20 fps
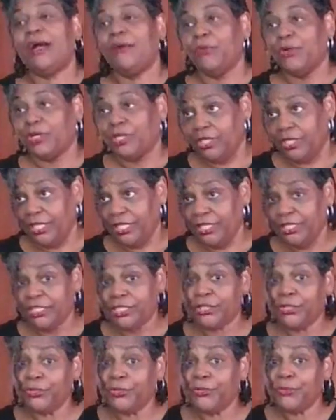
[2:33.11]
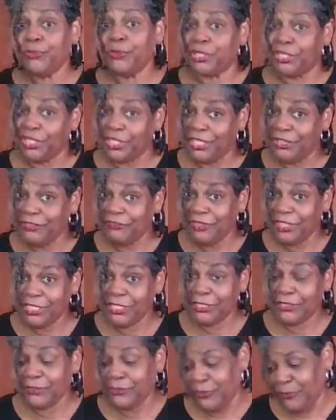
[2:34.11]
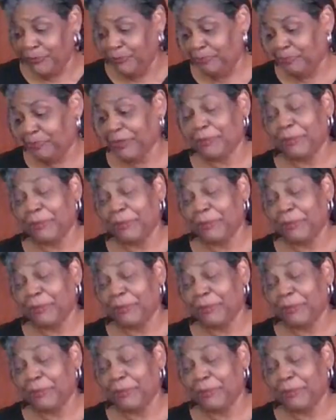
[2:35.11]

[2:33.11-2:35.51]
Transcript: we're cooking stew, we're cooking fish stew,